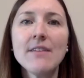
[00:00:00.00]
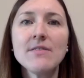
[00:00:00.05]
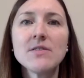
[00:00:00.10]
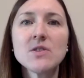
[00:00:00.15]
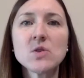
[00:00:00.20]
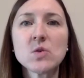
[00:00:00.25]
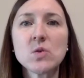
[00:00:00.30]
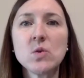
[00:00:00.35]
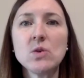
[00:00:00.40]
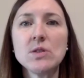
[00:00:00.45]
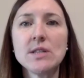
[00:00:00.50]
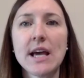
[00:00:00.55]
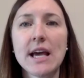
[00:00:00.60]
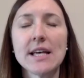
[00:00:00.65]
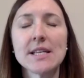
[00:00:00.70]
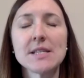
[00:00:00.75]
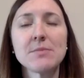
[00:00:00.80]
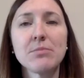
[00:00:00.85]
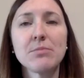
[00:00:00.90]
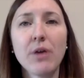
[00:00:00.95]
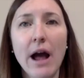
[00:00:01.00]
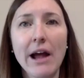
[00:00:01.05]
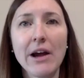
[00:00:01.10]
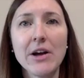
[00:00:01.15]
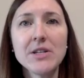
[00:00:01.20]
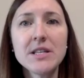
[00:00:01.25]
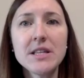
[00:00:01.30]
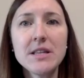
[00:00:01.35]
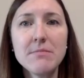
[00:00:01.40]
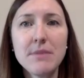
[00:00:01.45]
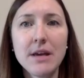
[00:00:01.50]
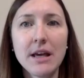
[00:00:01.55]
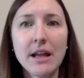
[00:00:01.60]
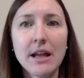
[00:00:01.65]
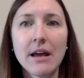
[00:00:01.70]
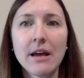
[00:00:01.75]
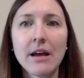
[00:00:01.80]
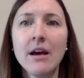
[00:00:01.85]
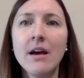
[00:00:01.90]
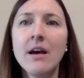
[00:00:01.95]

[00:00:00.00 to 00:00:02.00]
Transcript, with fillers: school days prior to the meeting